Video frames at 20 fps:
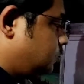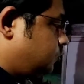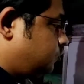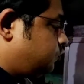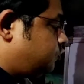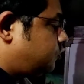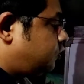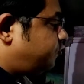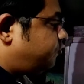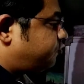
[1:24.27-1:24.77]

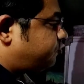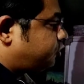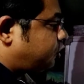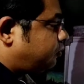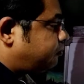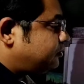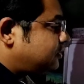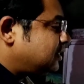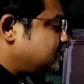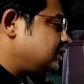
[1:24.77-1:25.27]
So
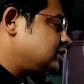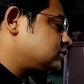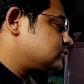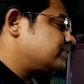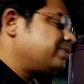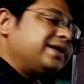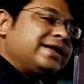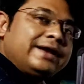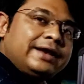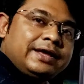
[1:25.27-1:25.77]
from the
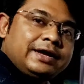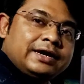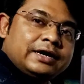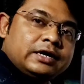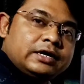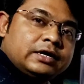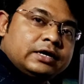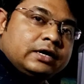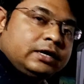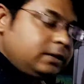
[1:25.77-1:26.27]
splenic
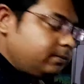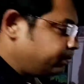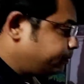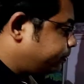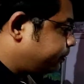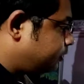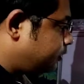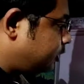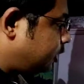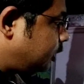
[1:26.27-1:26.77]
artery
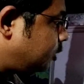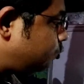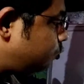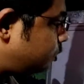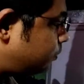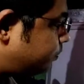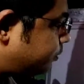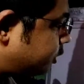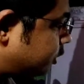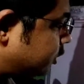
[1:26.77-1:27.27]
it
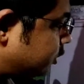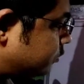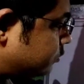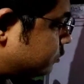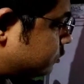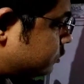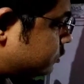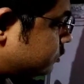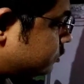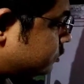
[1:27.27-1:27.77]
will
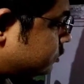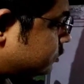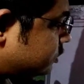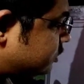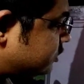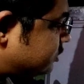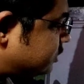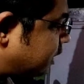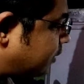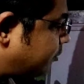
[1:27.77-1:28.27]
produce
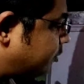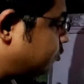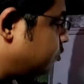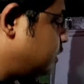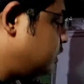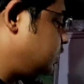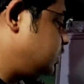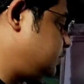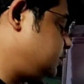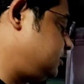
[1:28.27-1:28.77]
the
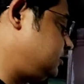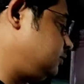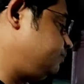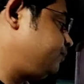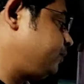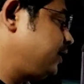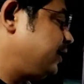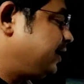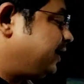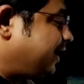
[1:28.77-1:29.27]
trabecular artery,
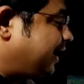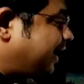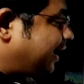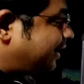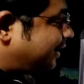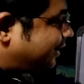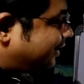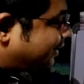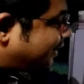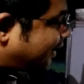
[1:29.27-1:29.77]

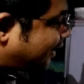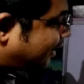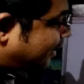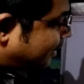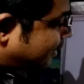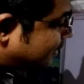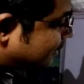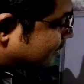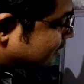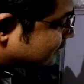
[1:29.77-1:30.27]
and it
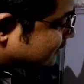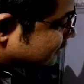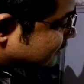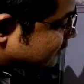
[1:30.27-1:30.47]
enters